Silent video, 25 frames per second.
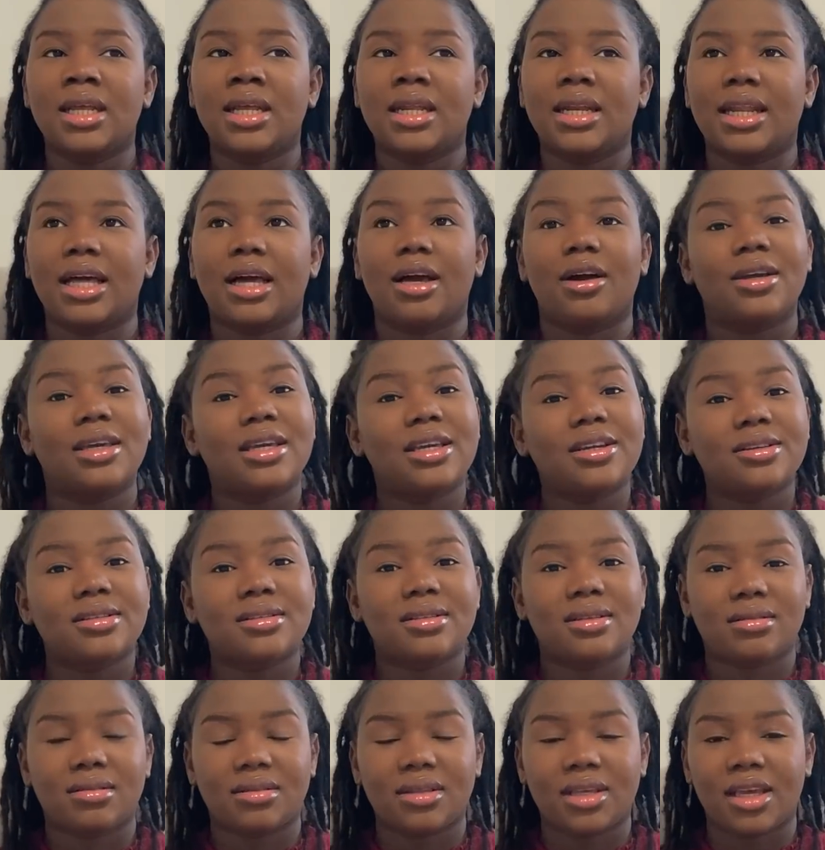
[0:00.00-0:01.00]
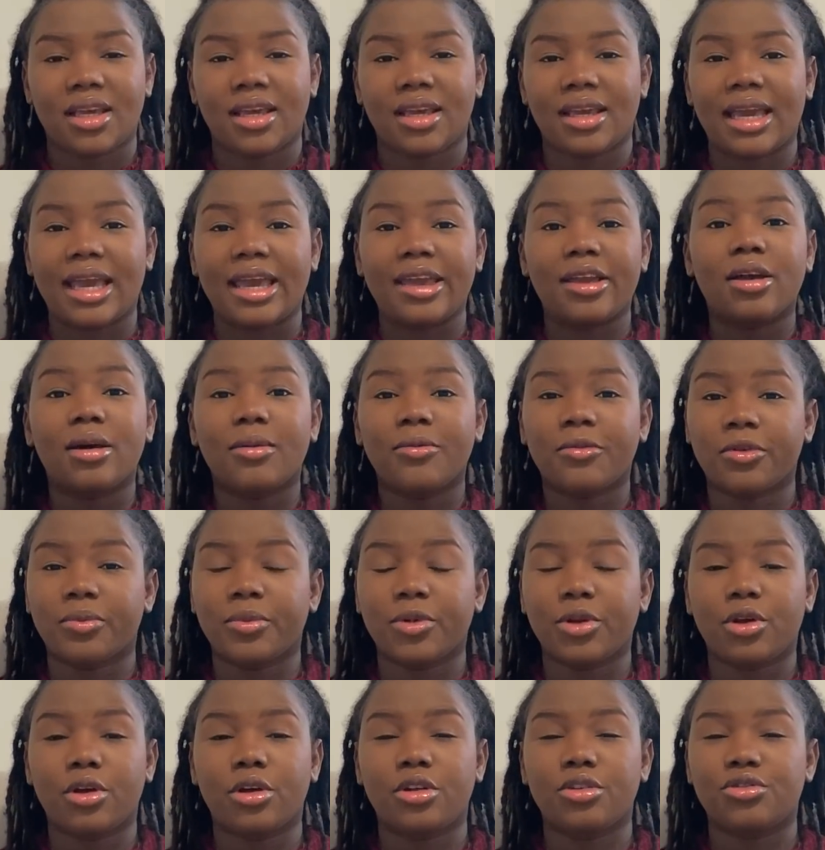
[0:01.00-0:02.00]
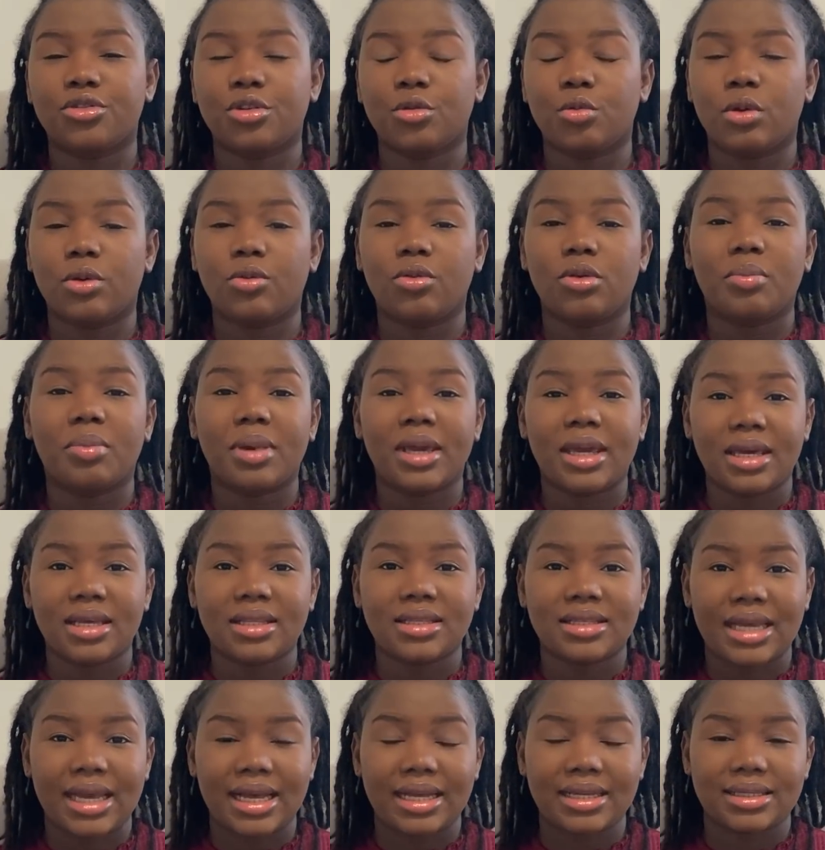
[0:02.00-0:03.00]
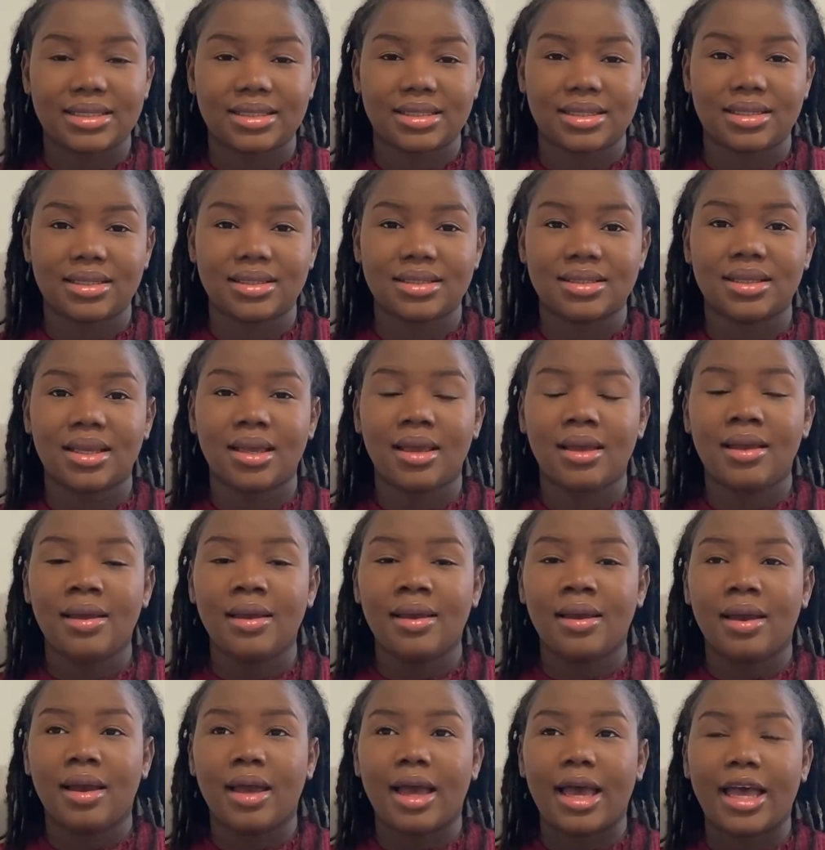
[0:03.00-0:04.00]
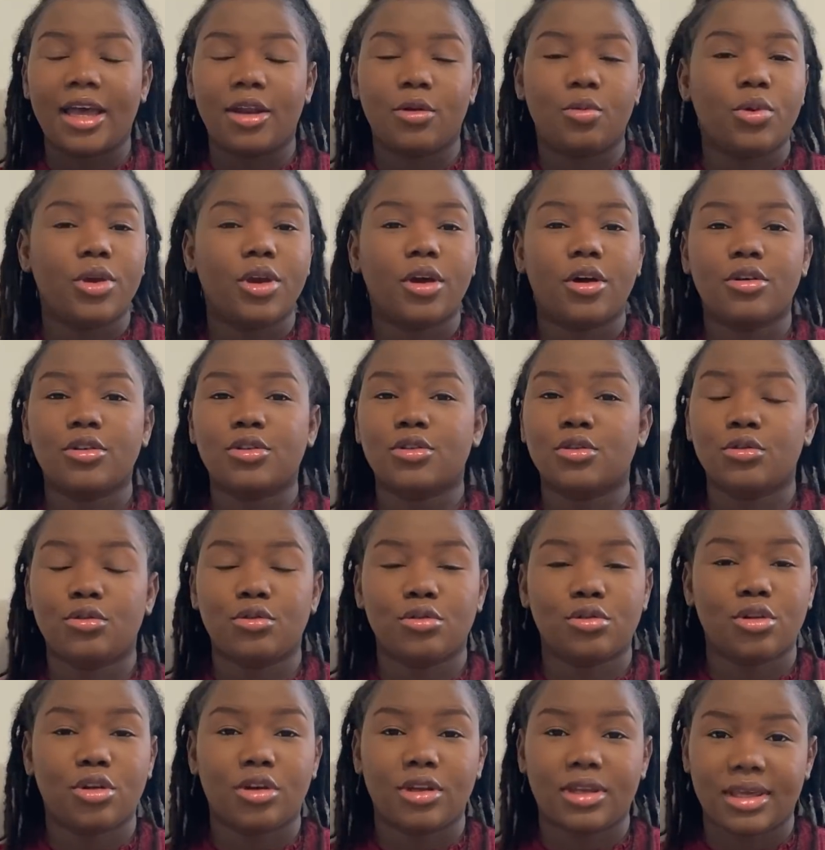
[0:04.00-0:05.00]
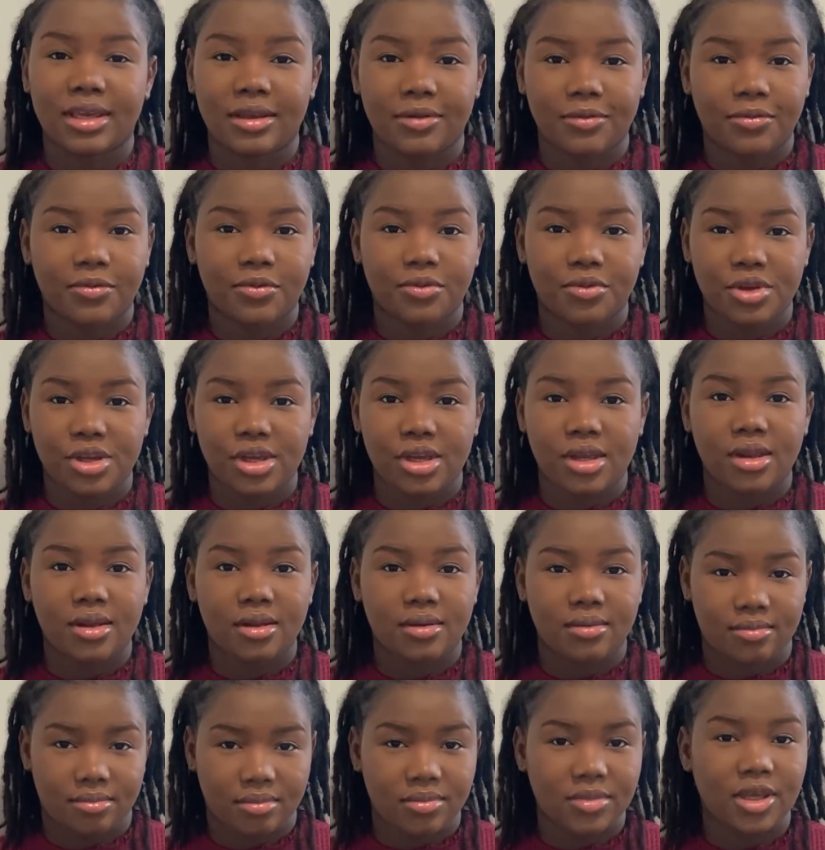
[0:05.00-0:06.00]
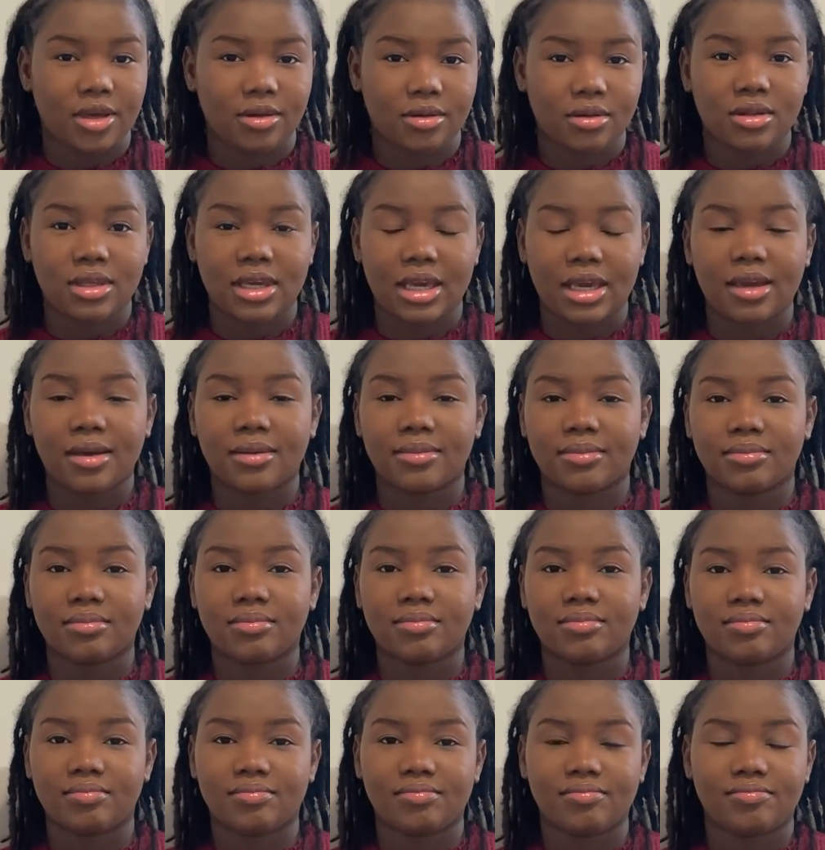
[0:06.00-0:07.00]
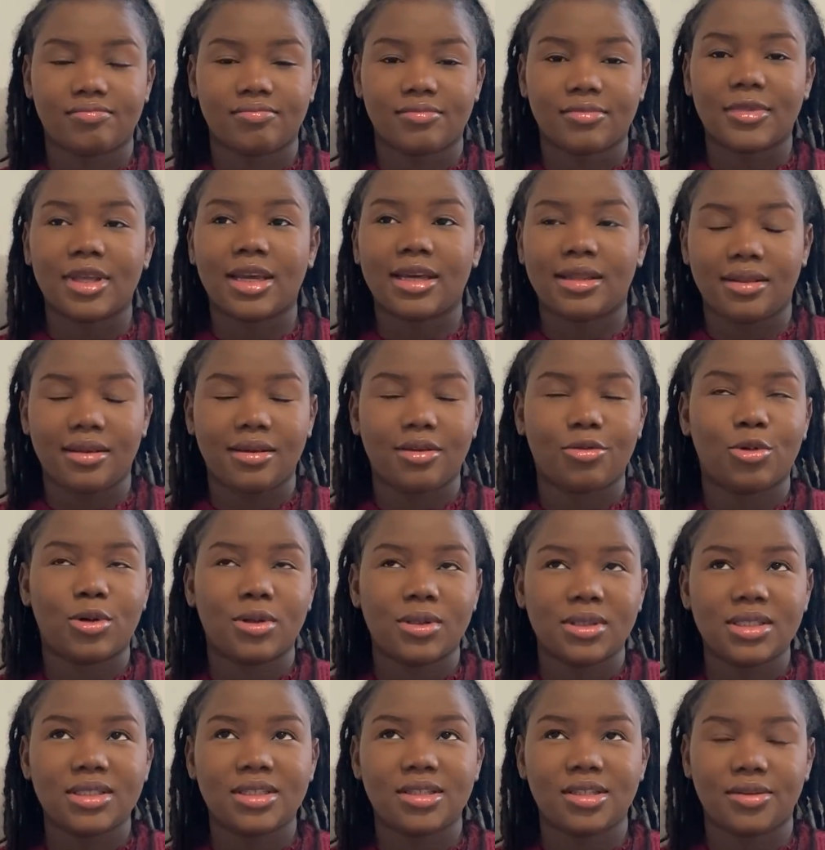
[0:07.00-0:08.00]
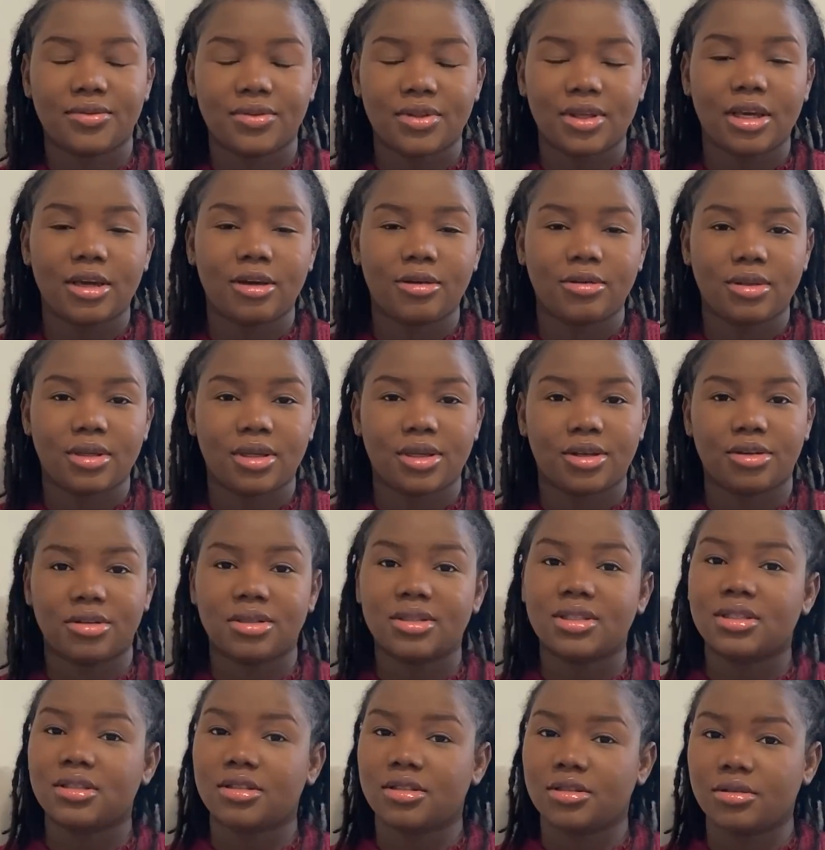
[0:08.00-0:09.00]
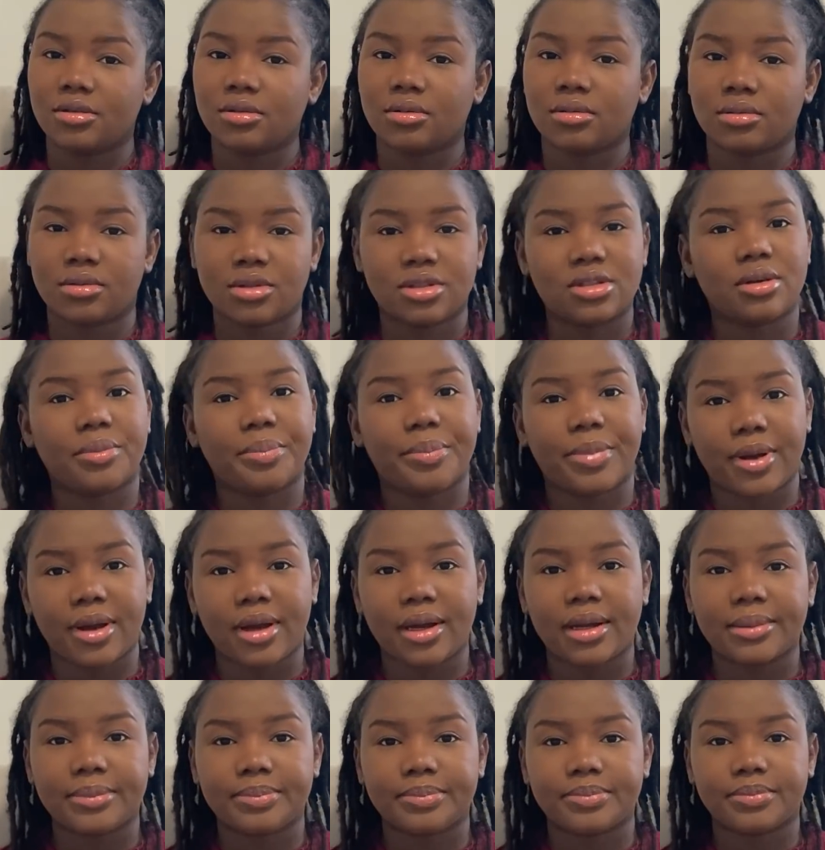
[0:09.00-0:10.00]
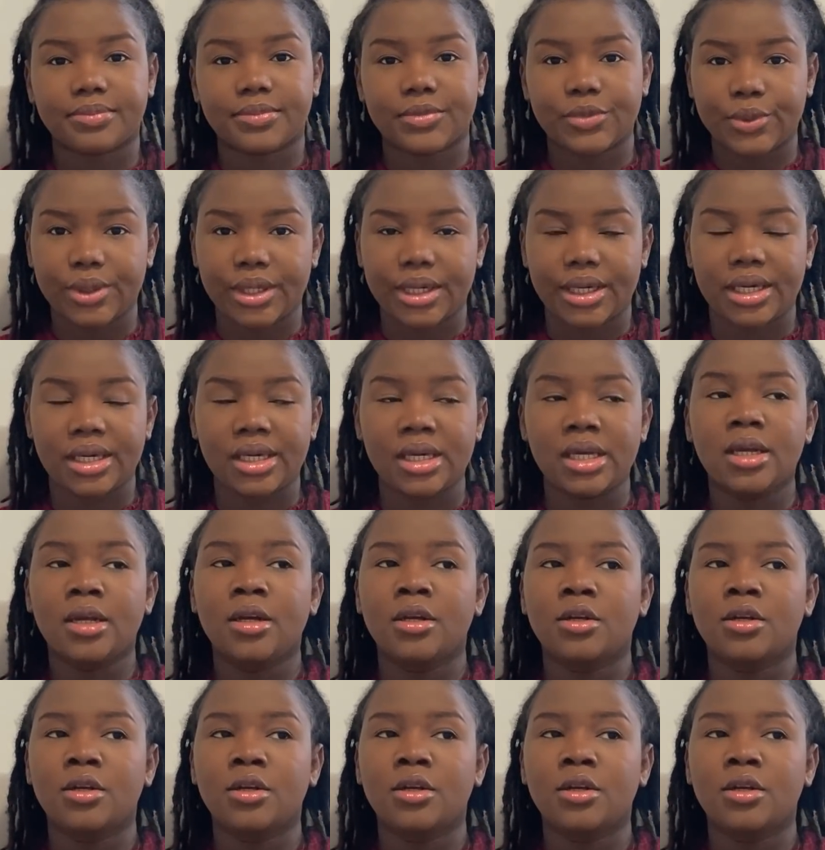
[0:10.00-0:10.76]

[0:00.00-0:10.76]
Now, here's the thing. I come from a country where we pay taxes and we also do not get free healthcare. And the quality of the healthcare is still subpar. Okay?